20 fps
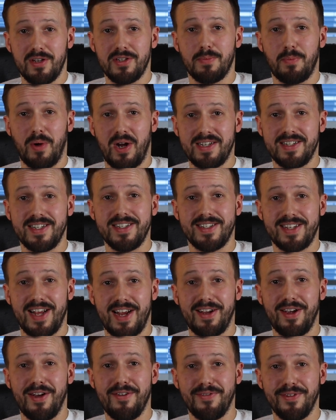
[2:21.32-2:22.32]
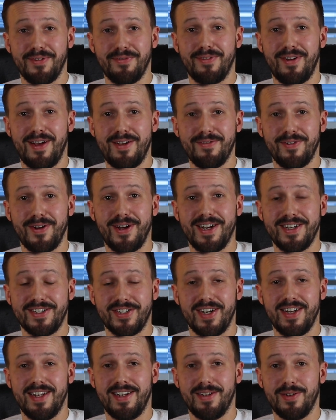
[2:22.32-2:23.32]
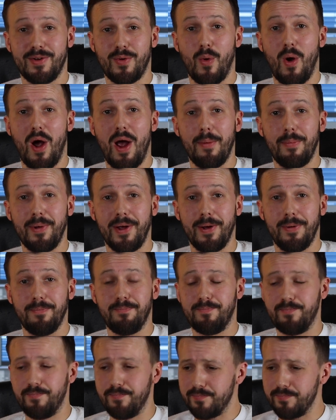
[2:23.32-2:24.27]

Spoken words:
Spices take over the flavour actually quite a bit.